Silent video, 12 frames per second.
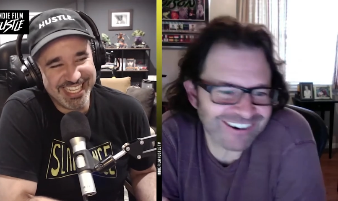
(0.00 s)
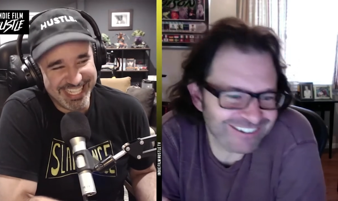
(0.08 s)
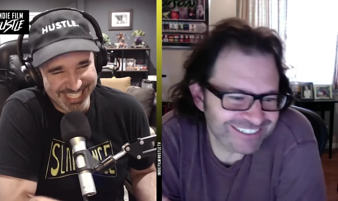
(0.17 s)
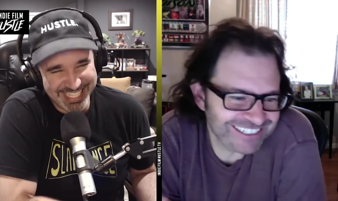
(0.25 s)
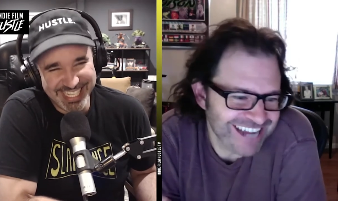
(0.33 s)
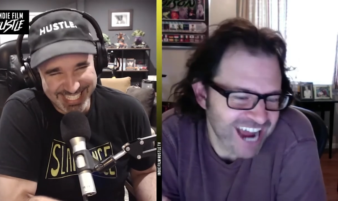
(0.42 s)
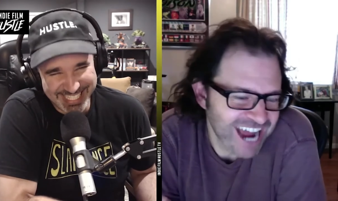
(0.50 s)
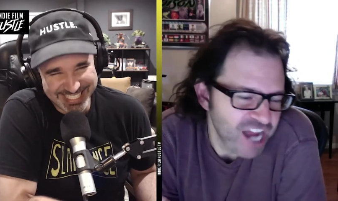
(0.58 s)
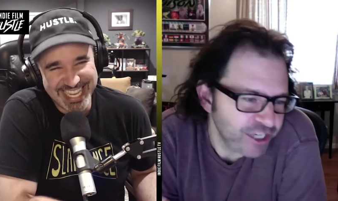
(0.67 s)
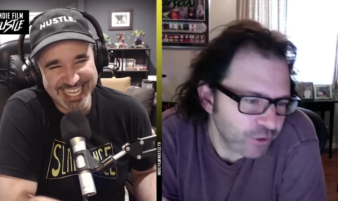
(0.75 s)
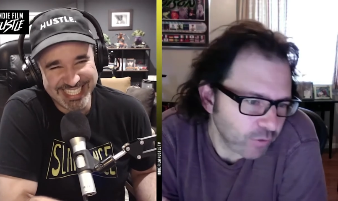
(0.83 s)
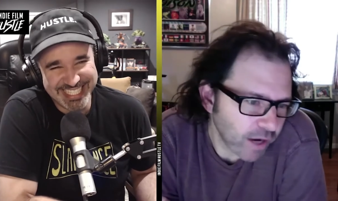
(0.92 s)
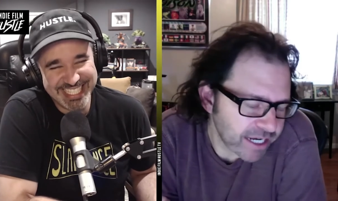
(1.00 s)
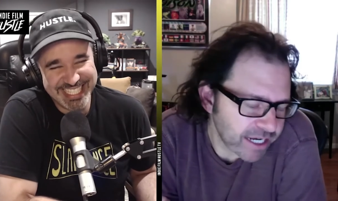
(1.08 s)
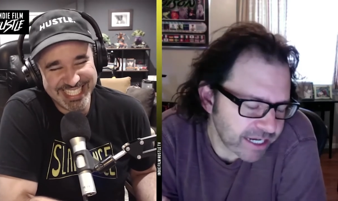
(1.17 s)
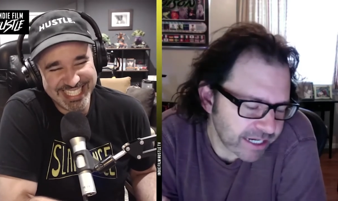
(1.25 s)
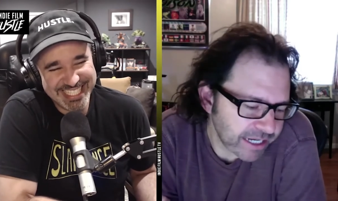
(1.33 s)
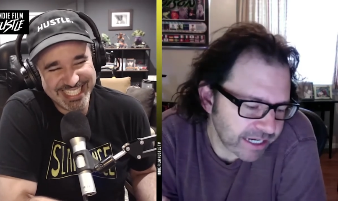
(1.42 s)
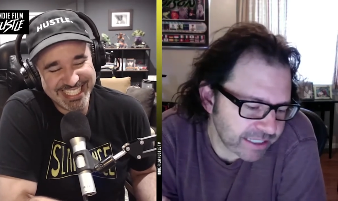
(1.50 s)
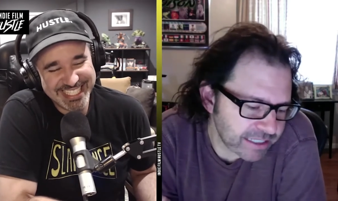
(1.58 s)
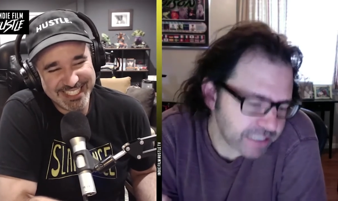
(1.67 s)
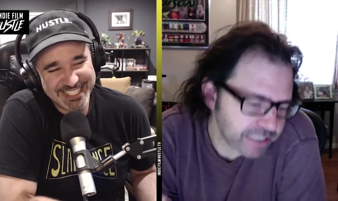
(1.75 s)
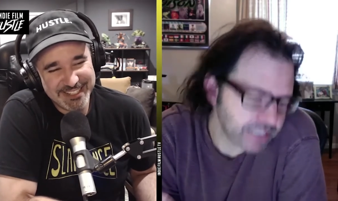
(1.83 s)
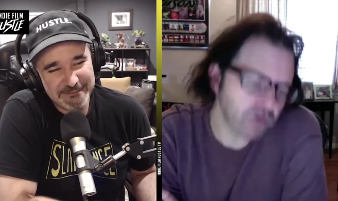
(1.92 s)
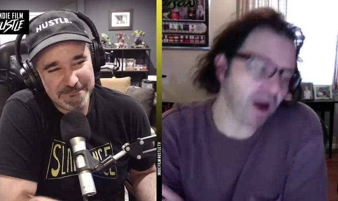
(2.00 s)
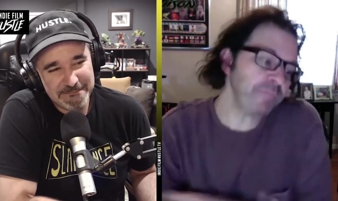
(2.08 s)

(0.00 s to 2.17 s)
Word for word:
Speaker 1: called. And exactly. You're right. And it's you know,